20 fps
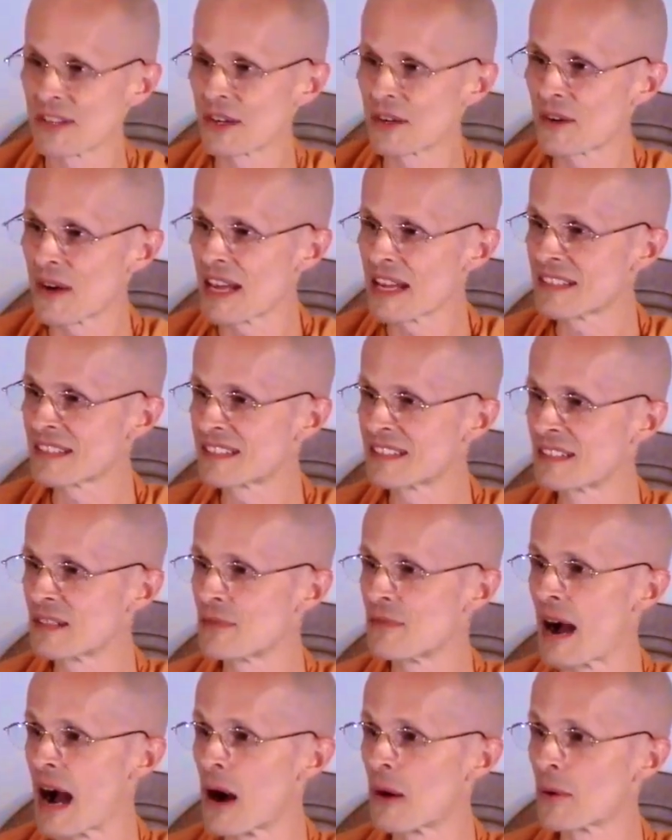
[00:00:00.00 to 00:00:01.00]
great
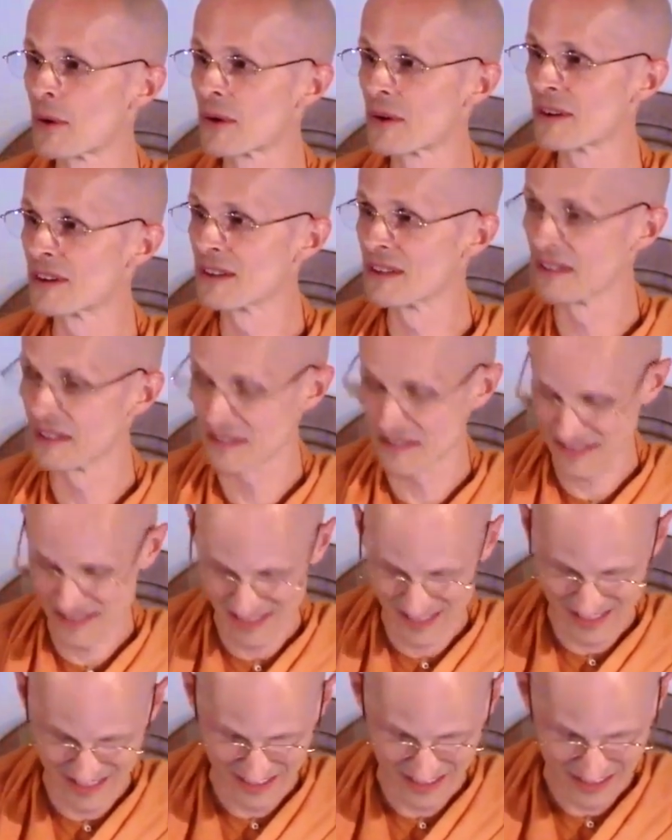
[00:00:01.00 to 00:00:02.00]
devourer,
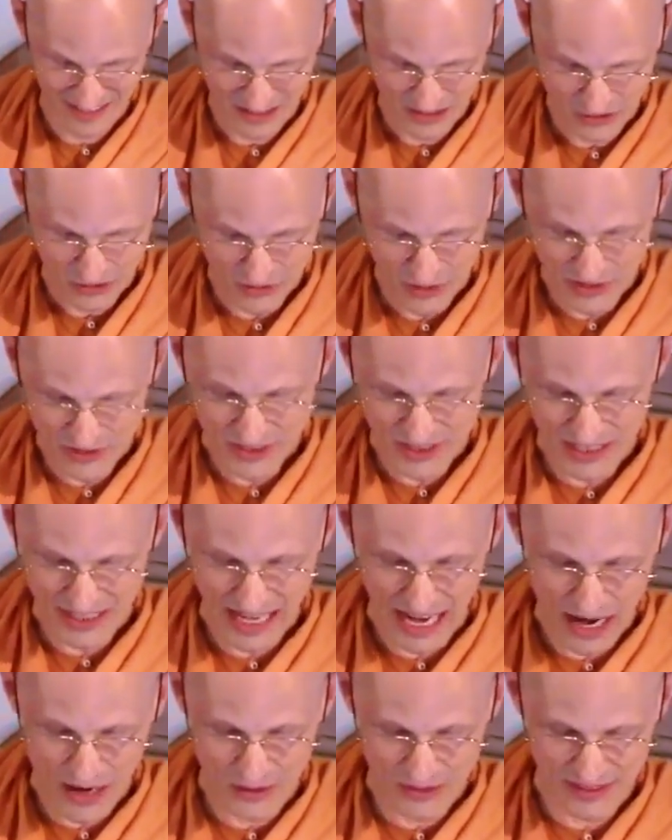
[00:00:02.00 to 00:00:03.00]
crushing
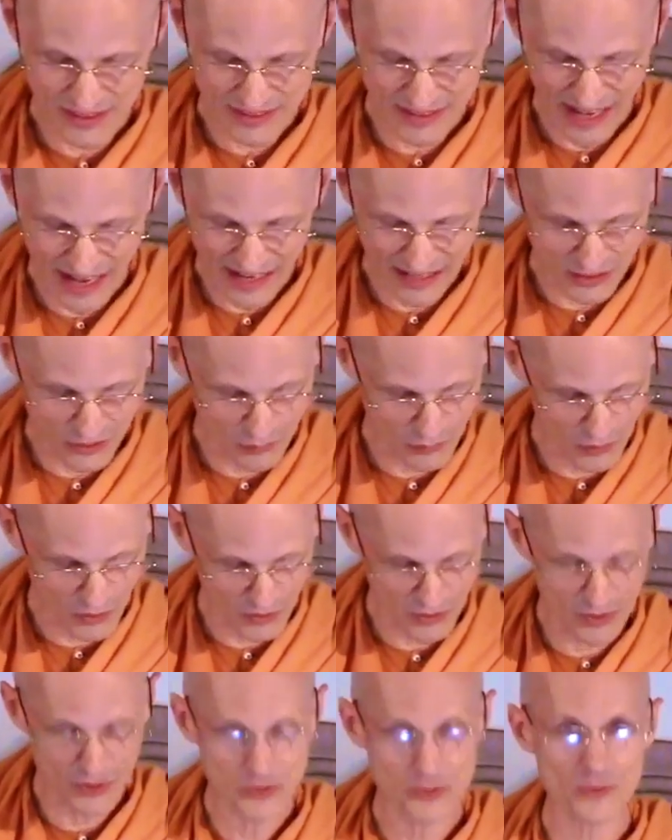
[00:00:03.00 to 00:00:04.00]
out entire
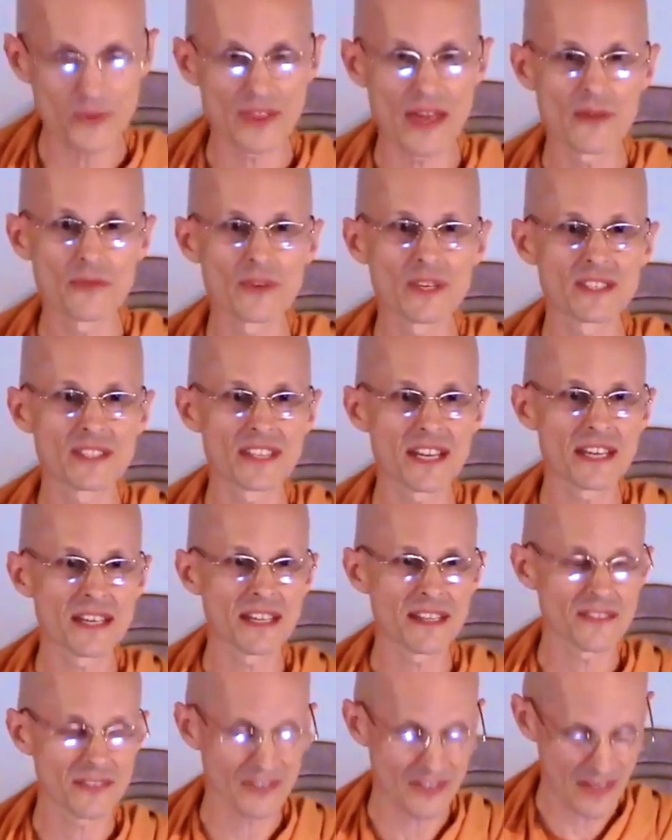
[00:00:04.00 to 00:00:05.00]
worlds with every
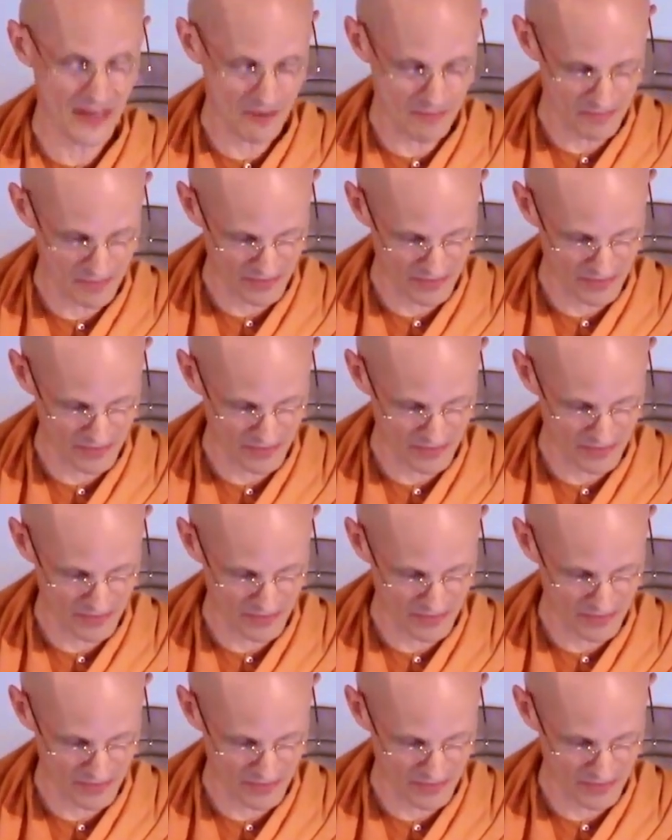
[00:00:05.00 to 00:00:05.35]
shaking step.